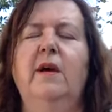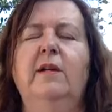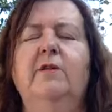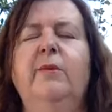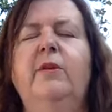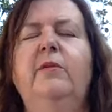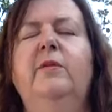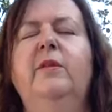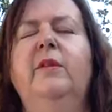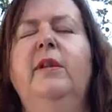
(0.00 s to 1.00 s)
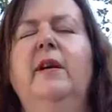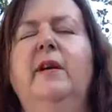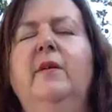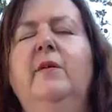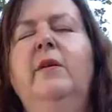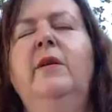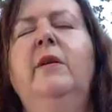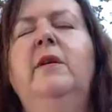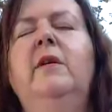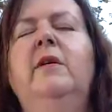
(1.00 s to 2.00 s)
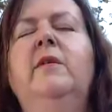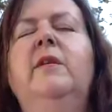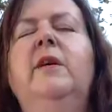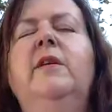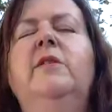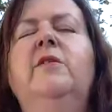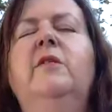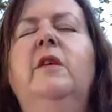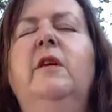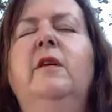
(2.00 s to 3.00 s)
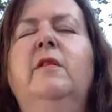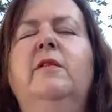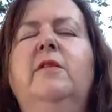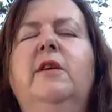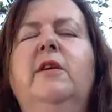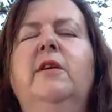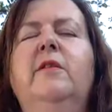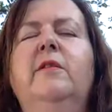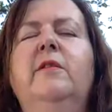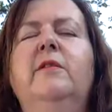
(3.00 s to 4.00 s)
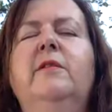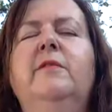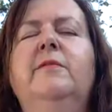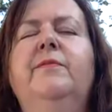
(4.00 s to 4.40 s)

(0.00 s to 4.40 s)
And we look now into your heart chakras.